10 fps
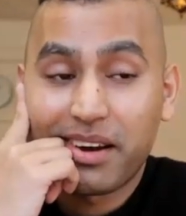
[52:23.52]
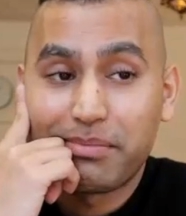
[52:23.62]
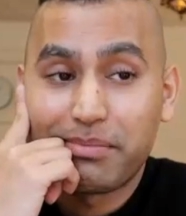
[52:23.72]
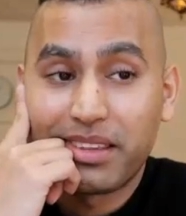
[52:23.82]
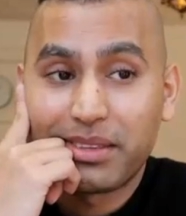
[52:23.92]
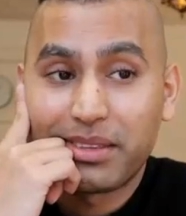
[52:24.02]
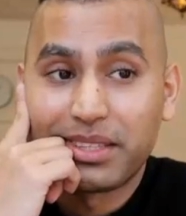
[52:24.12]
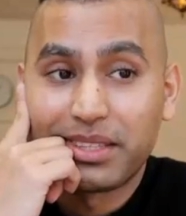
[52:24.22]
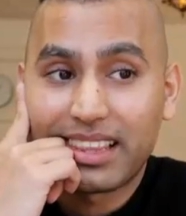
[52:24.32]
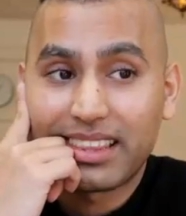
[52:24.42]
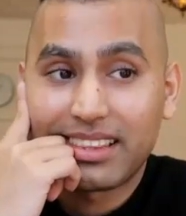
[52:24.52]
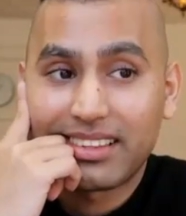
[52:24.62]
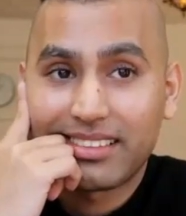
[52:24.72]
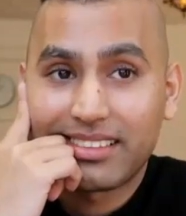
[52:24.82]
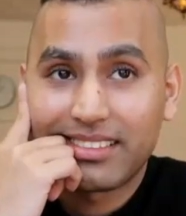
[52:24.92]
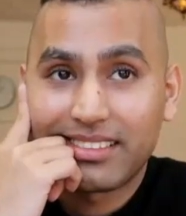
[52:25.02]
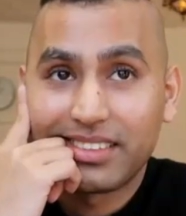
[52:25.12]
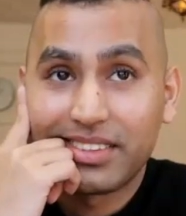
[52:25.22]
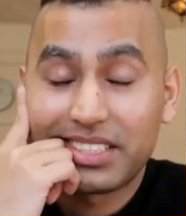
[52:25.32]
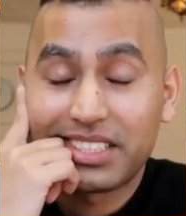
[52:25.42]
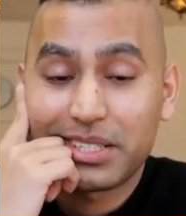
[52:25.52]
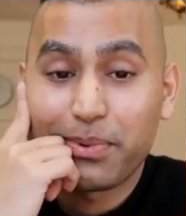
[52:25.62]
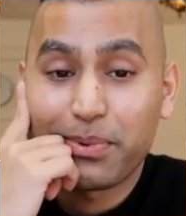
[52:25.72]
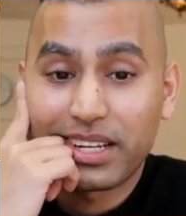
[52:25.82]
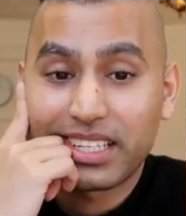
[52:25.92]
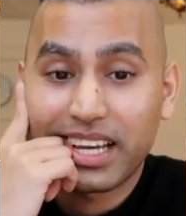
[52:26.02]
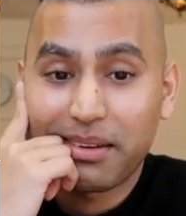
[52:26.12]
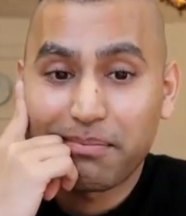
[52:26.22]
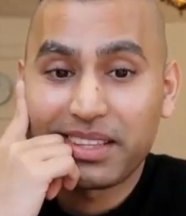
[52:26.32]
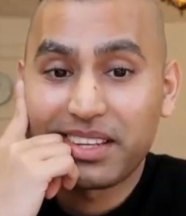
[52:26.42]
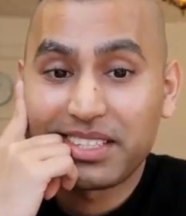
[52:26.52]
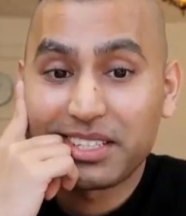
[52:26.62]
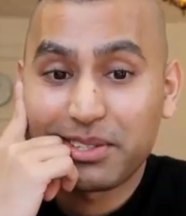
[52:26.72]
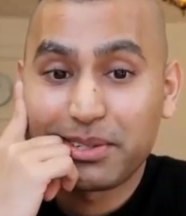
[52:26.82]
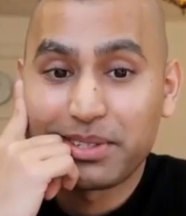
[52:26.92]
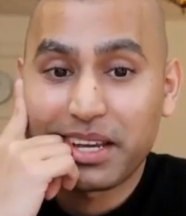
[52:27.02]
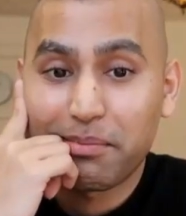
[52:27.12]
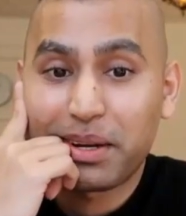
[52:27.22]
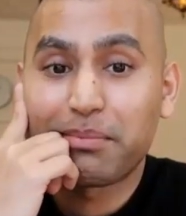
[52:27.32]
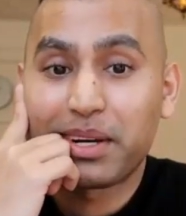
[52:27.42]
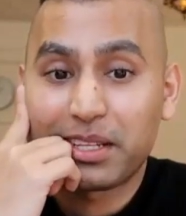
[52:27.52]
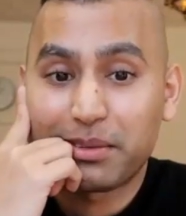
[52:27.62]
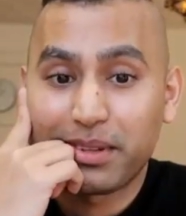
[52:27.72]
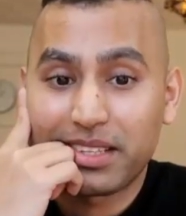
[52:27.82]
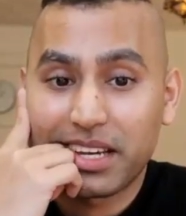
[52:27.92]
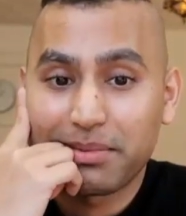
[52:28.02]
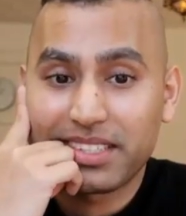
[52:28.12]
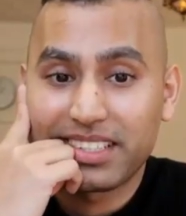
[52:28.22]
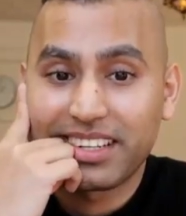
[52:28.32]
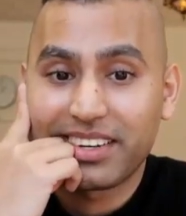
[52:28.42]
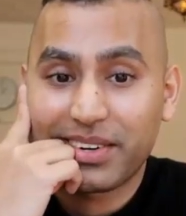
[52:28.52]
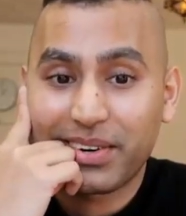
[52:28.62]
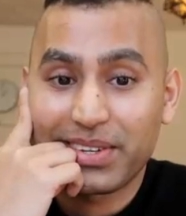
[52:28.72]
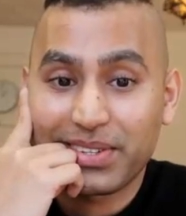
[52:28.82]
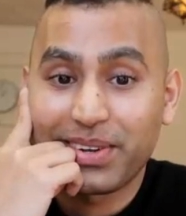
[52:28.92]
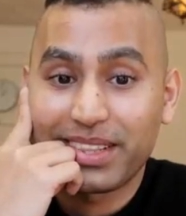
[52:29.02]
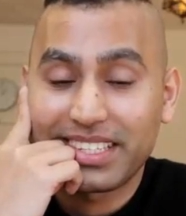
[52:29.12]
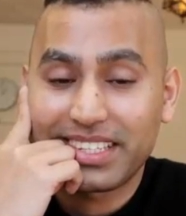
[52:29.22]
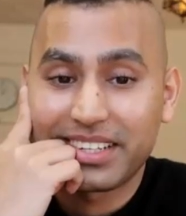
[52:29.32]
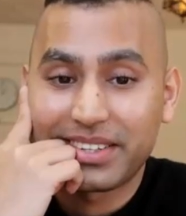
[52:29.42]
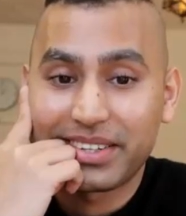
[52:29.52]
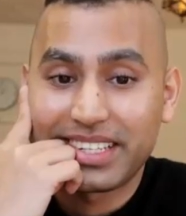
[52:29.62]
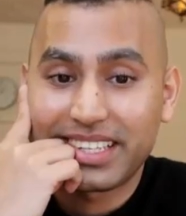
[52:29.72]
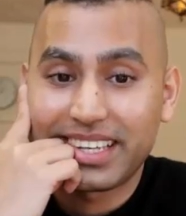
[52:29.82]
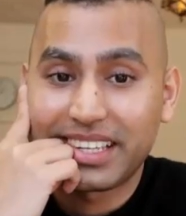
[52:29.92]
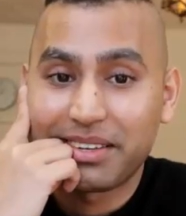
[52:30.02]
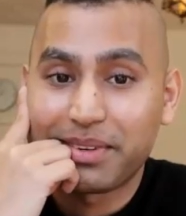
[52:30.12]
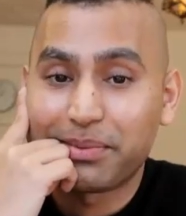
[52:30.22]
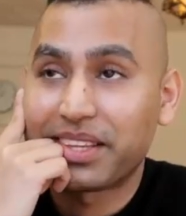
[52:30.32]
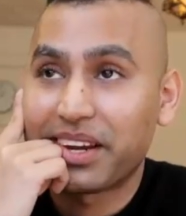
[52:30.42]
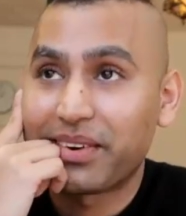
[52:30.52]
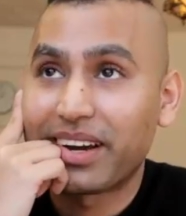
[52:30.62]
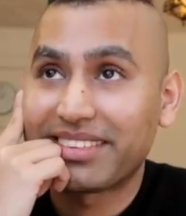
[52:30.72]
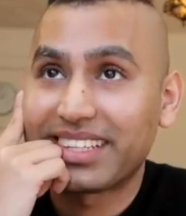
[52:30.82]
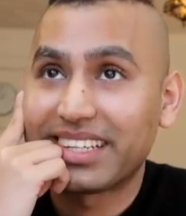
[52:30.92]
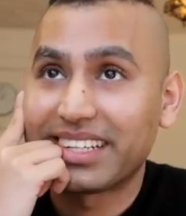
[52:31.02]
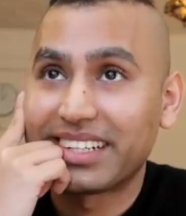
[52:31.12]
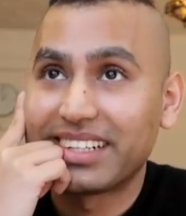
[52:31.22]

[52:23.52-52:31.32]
been through that, not just one time, not just two times, but multiple times across all these countries. And even when I arrived here,